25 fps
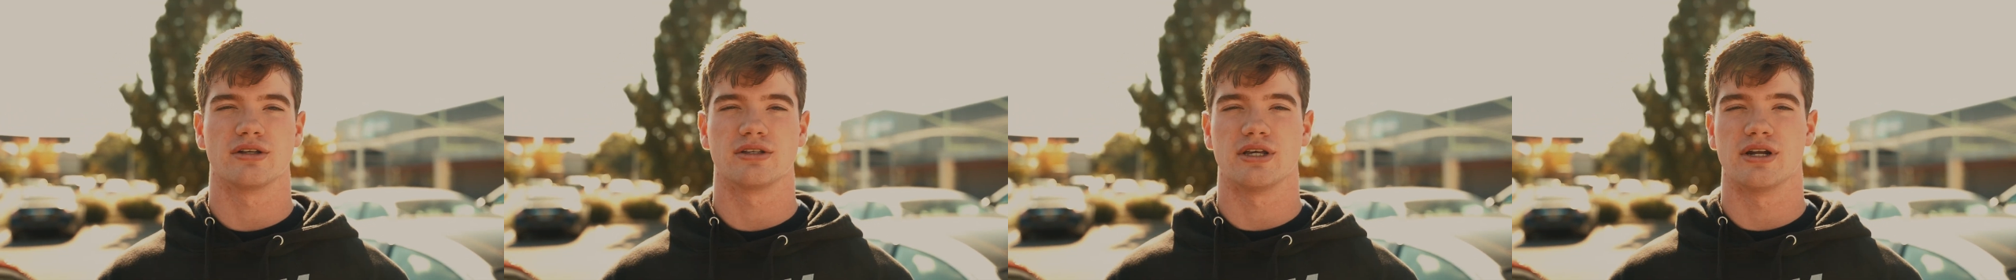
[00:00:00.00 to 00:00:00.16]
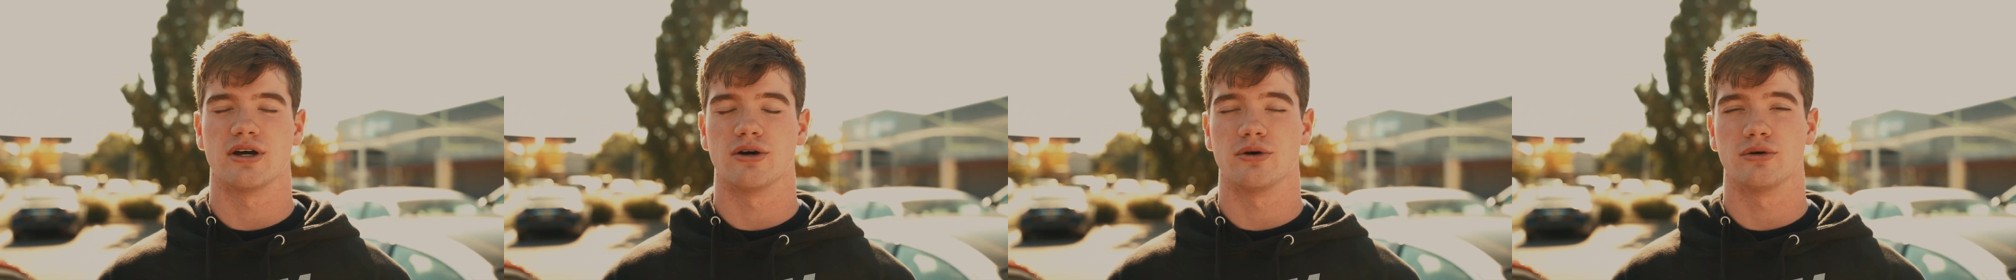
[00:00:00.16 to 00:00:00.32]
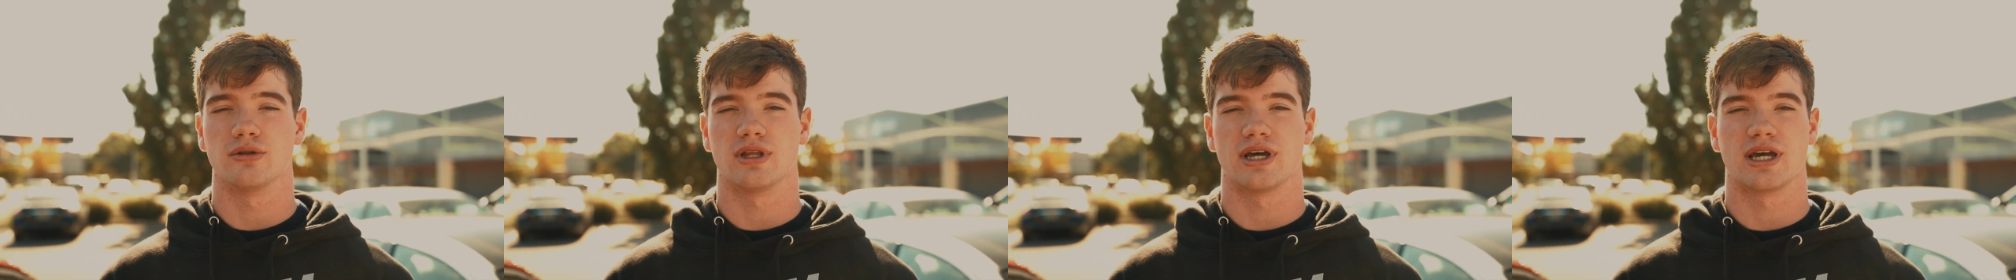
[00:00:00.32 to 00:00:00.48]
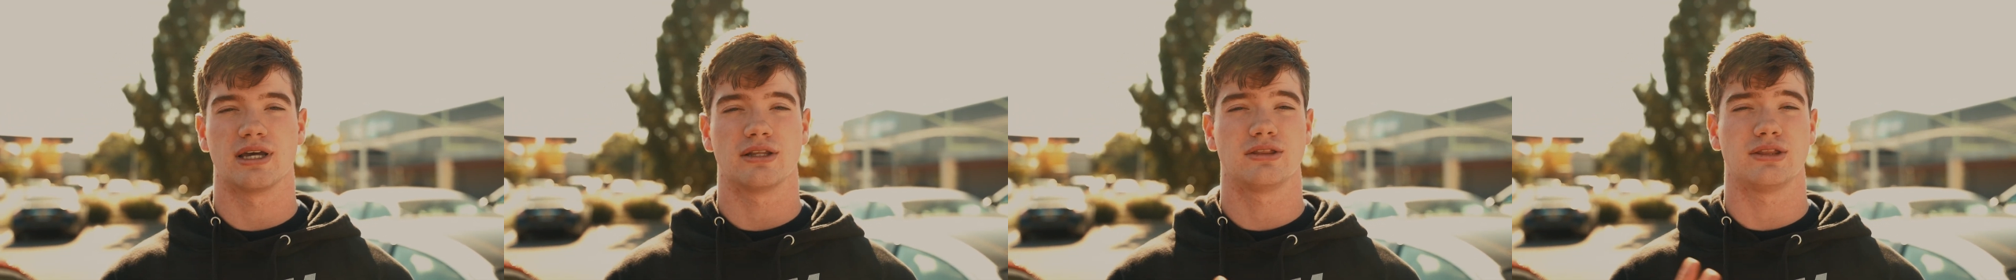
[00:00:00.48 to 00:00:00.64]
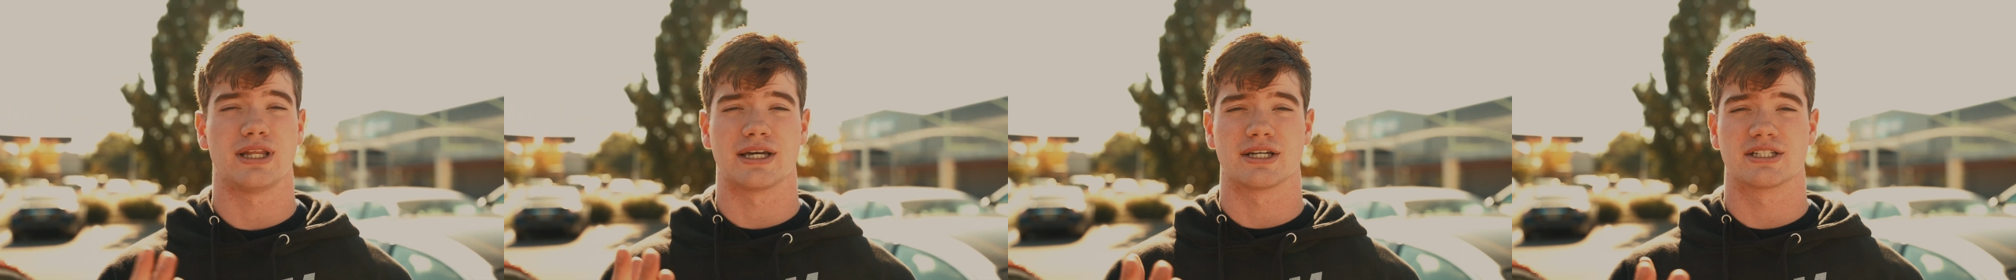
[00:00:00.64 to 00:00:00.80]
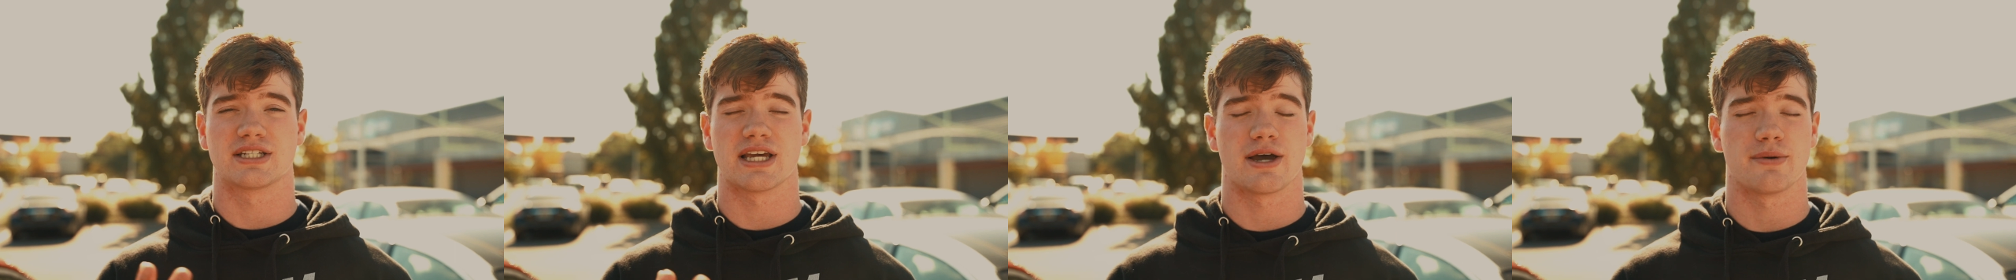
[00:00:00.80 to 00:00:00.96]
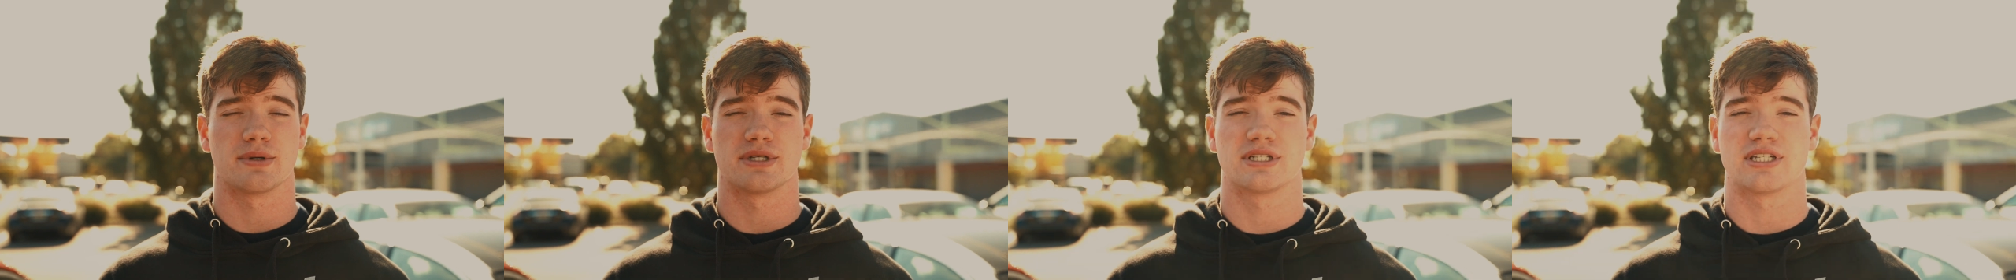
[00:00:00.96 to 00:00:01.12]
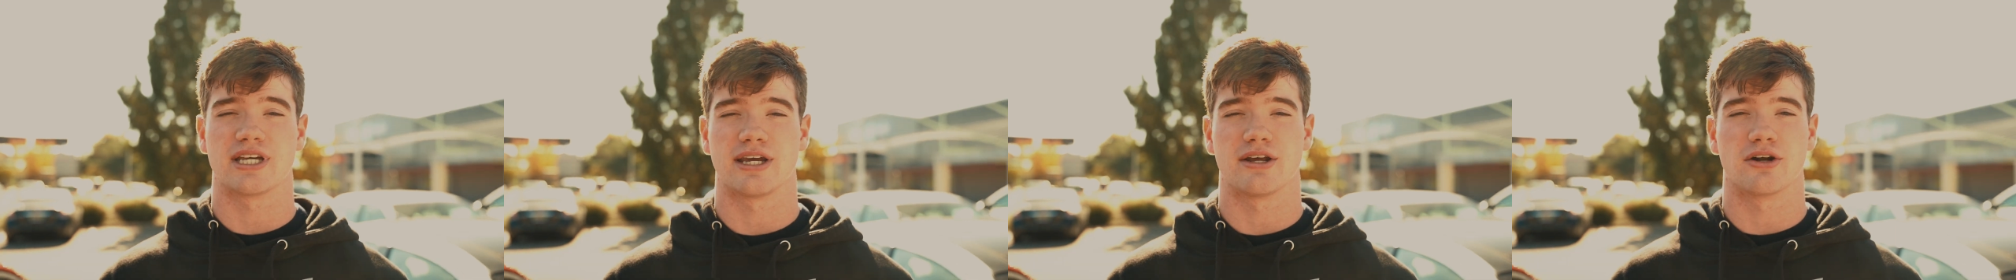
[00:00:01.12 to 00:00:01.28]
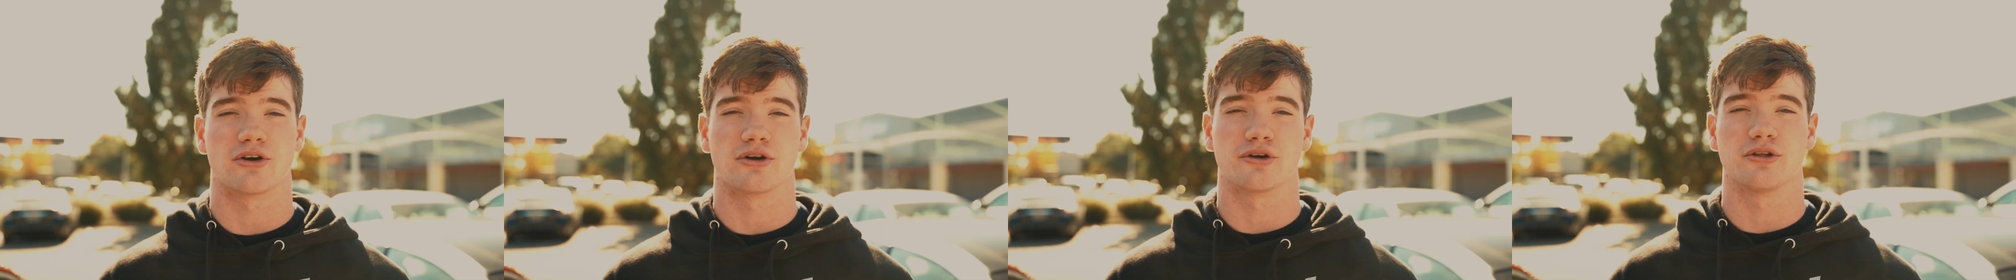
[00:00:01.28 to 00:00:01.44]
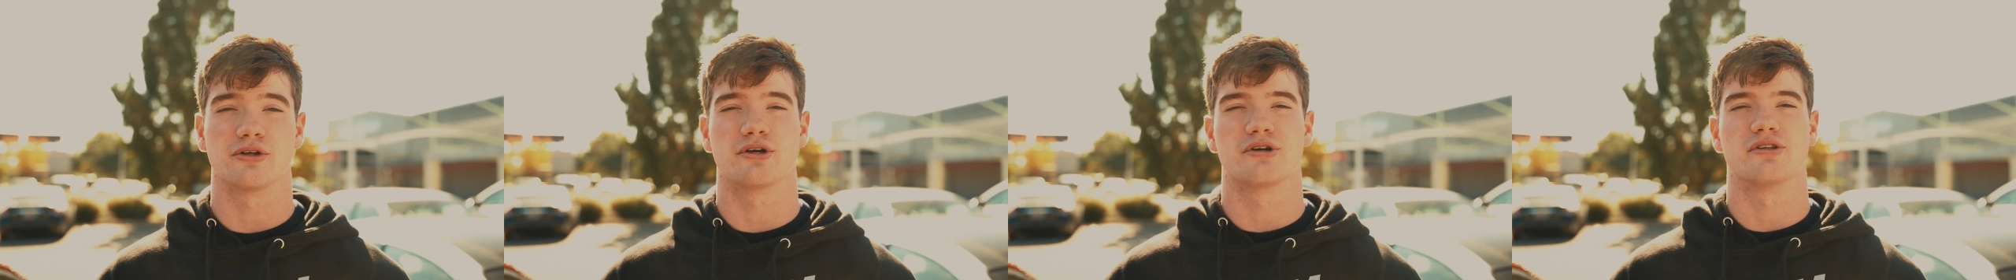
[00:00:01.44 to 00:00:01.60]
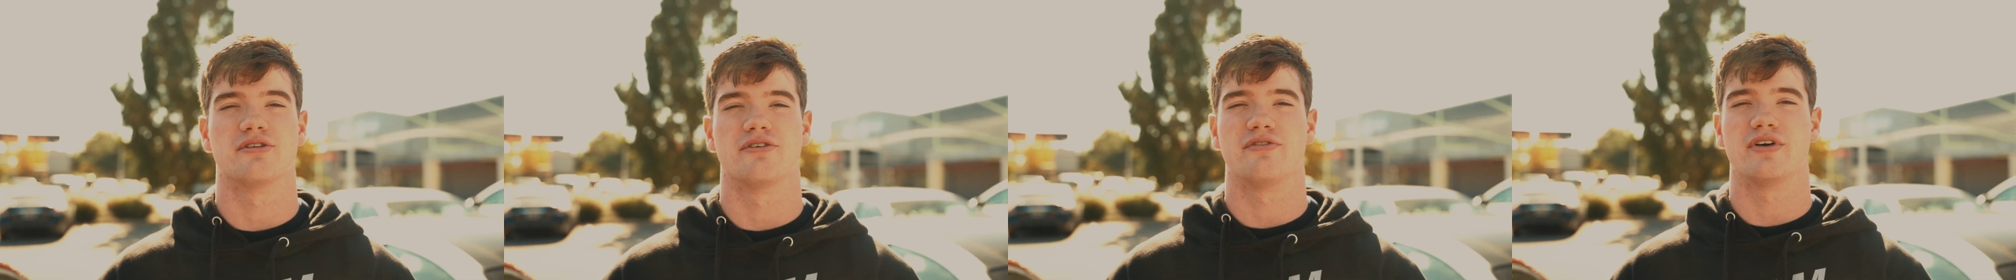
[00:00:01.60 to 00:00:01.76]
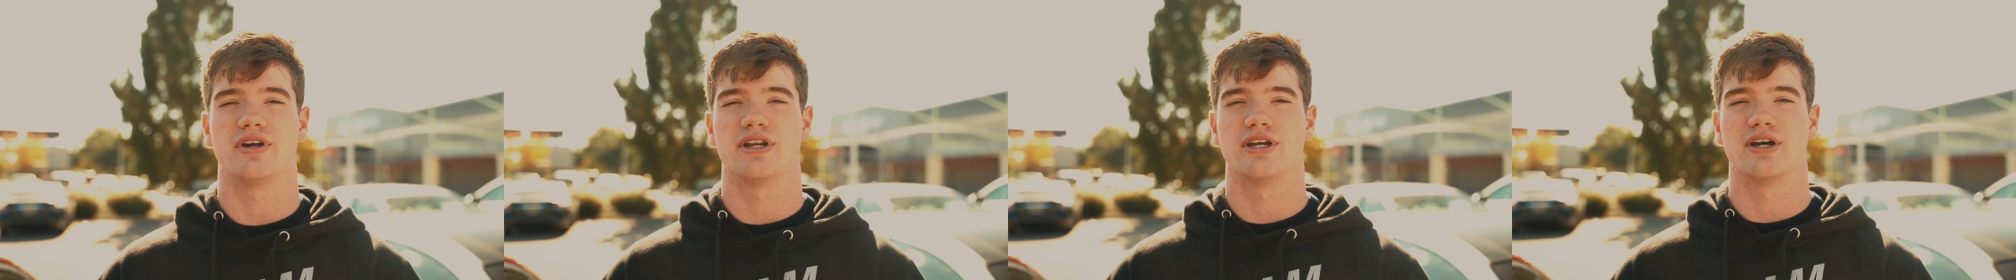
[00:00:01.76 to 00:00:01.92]
like Sam was saying earlier
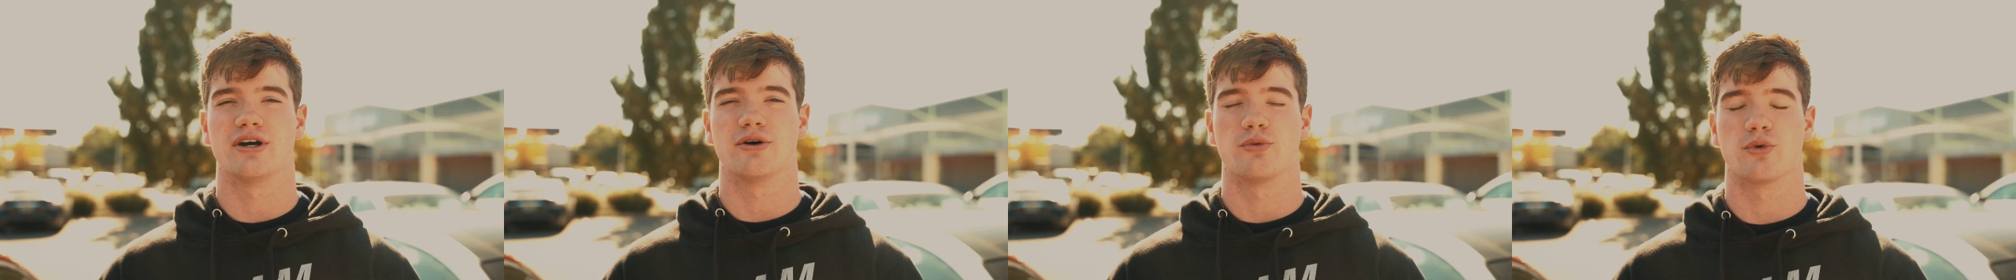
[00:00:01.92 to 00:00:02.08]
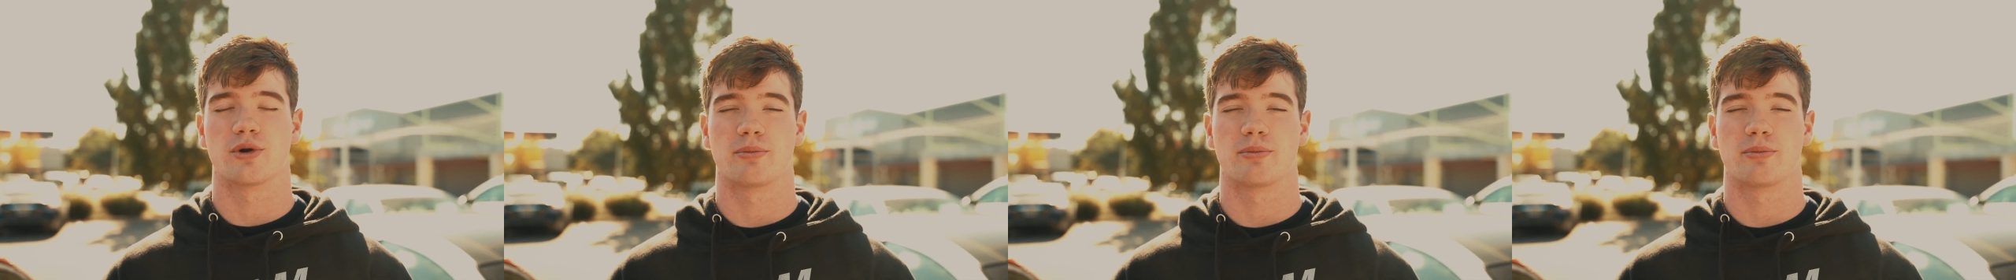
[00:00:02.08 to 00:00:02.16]
in the video,